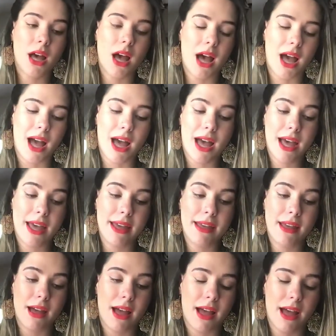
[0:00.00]

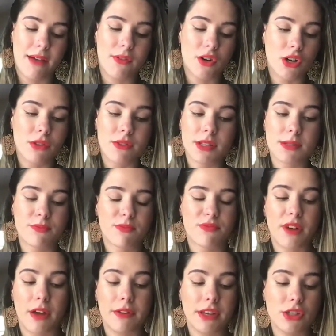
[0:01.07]
I have heard this
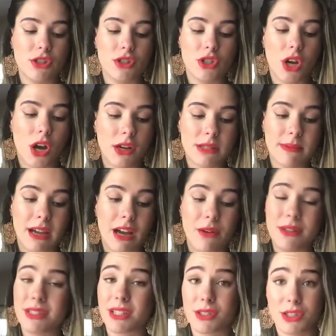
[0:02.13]
foundation talked about.
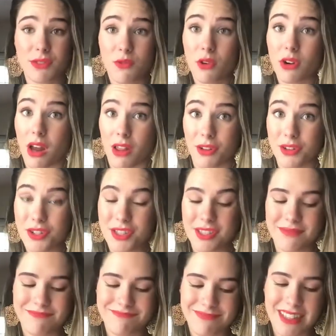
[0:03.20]
It's $64
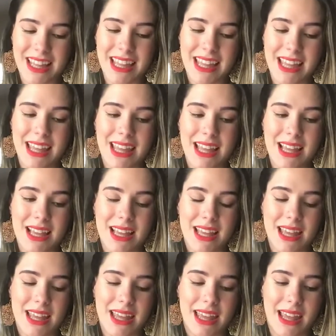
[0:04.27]

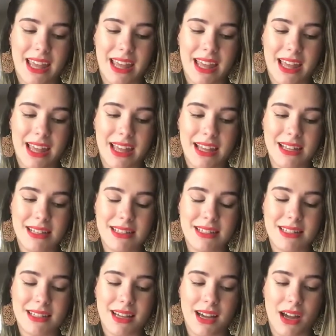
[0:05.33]
and
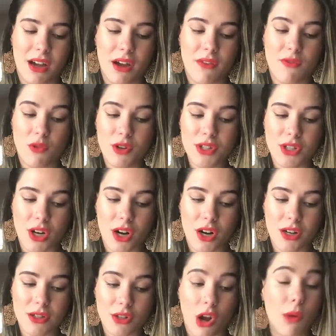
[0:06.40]
4
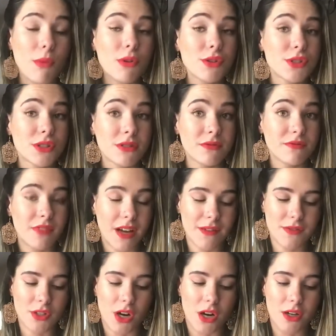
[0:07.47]
stars, almost 5
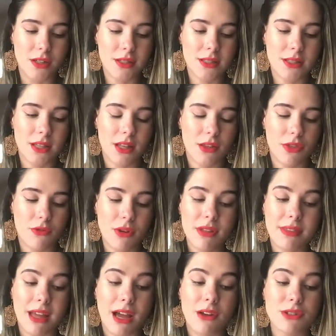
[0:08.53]
stars,
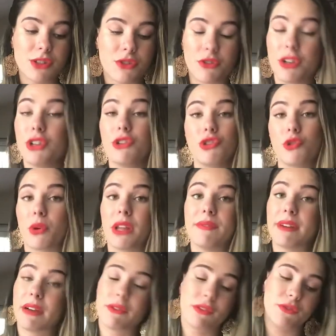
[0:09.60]

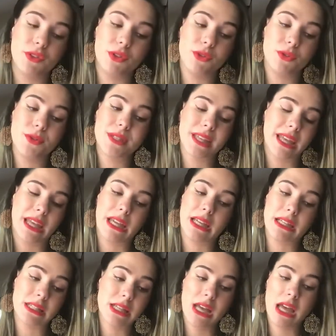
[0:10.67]
3,325 reviews, and